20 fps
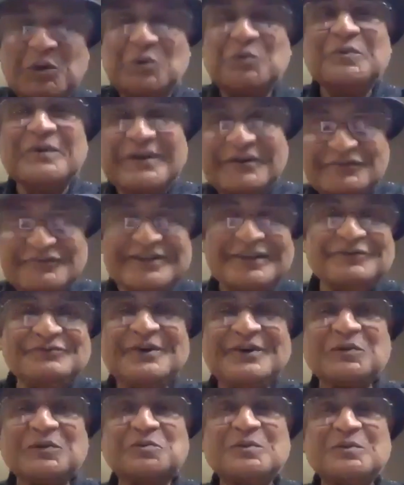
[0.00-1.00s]
waving
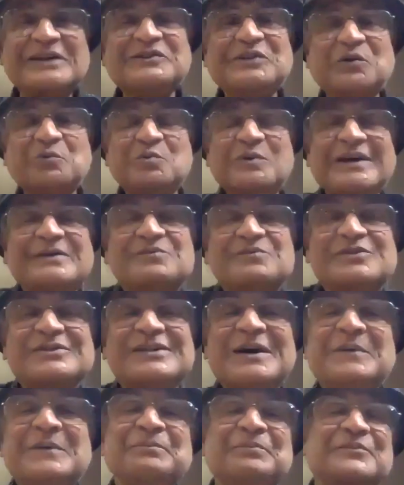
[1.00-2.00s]
for water waves.
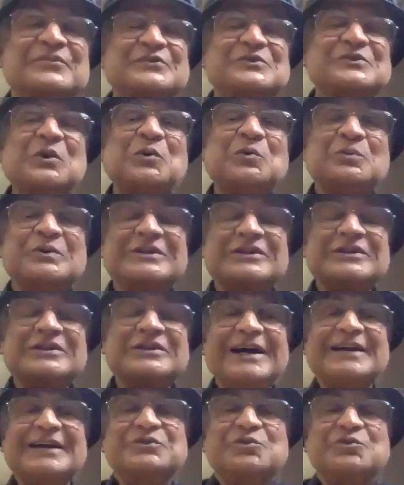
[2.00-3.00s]
So we
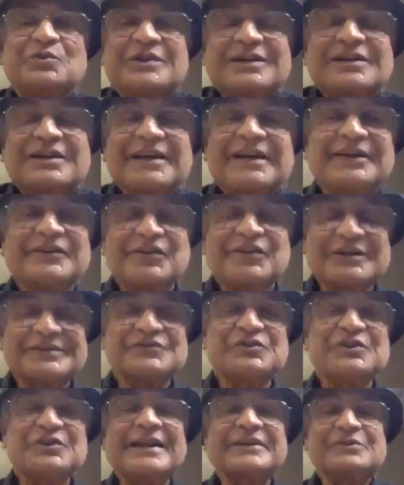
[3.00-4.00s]
had to declare
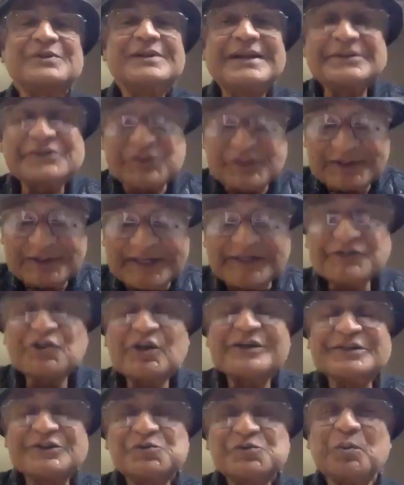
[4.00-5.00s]
that this
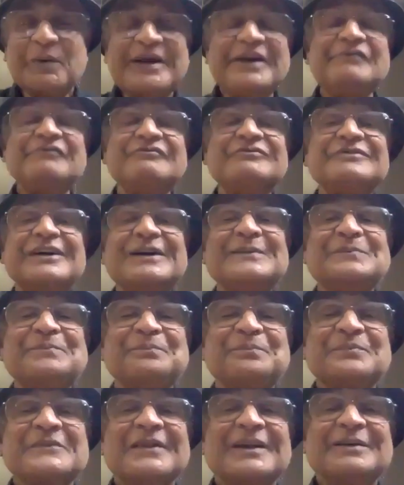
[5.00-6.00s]
electron is wave,
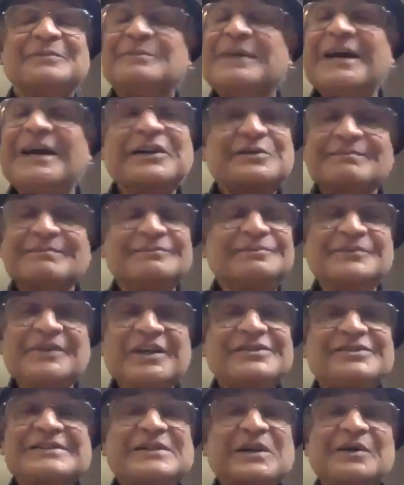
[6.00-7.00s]
but
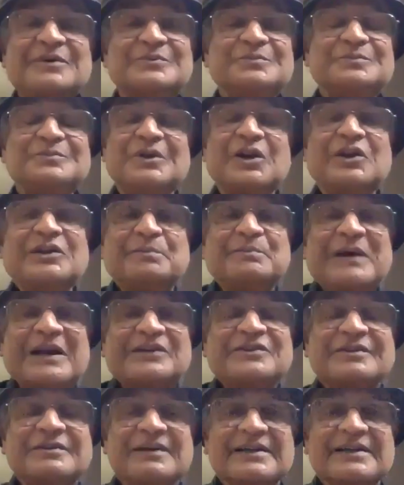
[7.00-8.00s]
this is not a
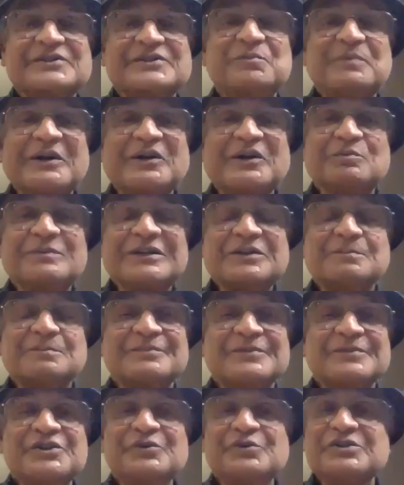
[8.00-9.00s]
particle experiment.
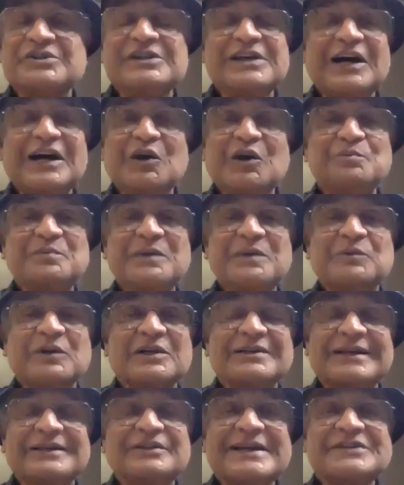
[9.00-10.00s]
So you see how people
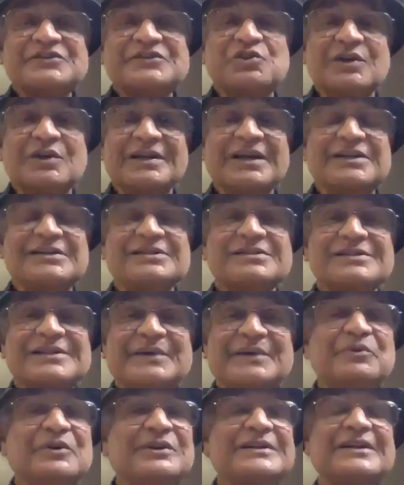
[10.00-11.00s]
can rationalize?
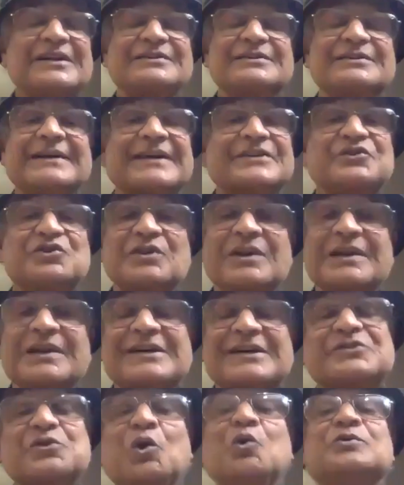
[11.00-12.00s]
They immediately
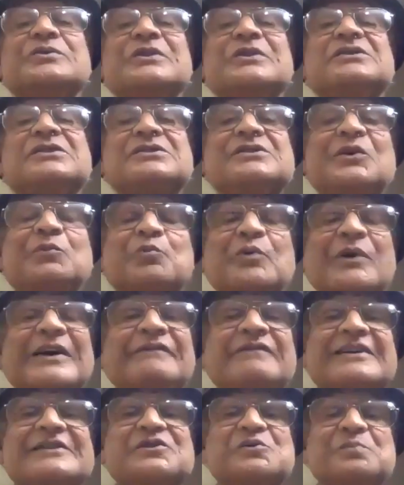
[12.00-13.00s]
rationalize, oh, this is a
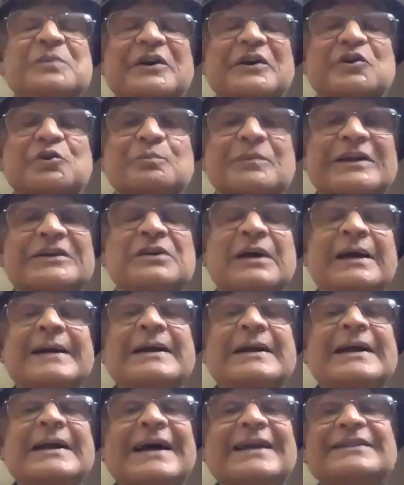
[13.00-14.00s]
wave experiment.
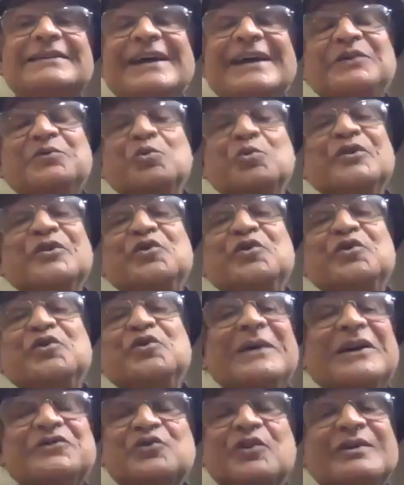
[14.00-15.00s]
And then when you
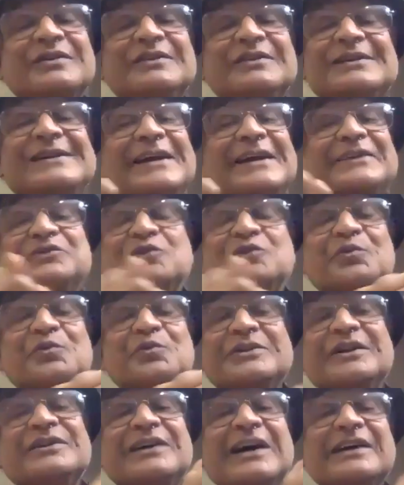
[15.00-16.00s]
measure an electron
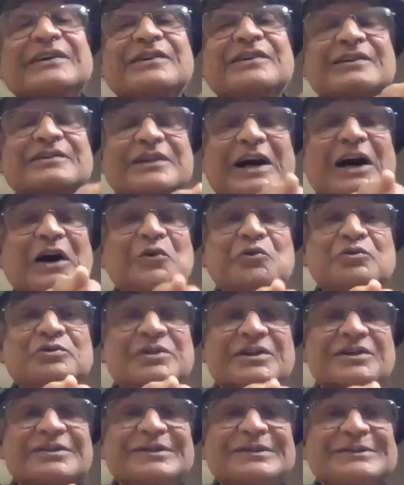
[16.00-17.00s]
with a Geiger
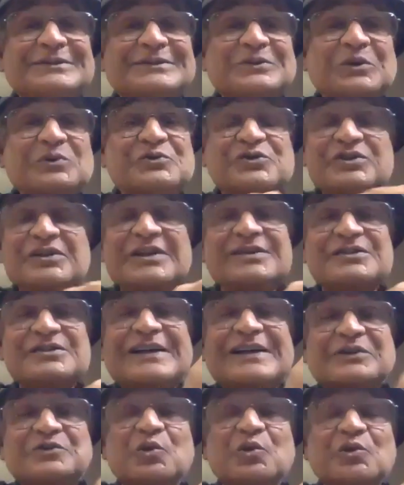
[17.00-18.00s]
counter, those things
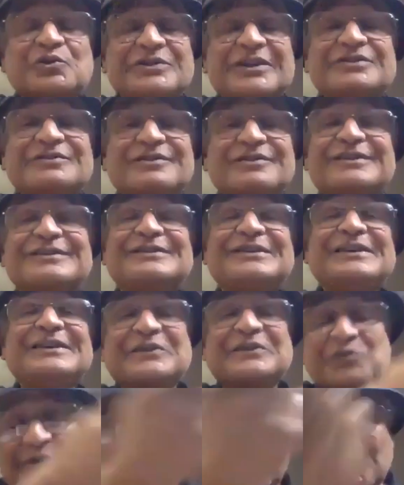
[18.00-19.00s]
that go tick, tick,
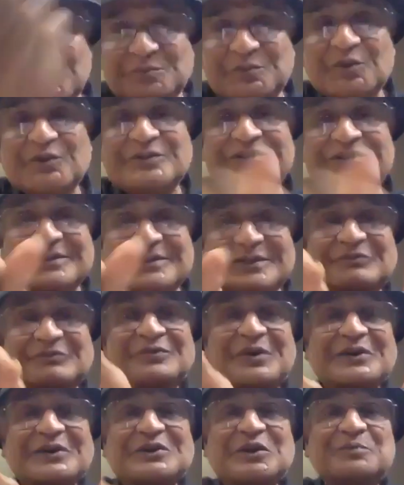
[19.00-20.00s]
tick when you put it in
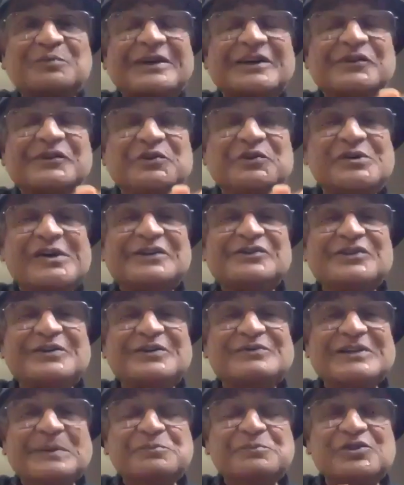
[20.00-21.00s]
front of a
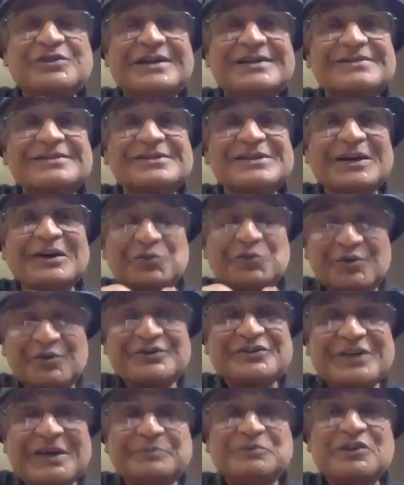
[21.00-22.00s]
radioactive substance,
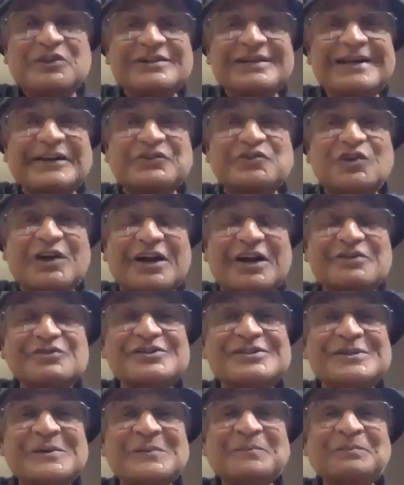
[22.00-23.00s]
which emit electrons,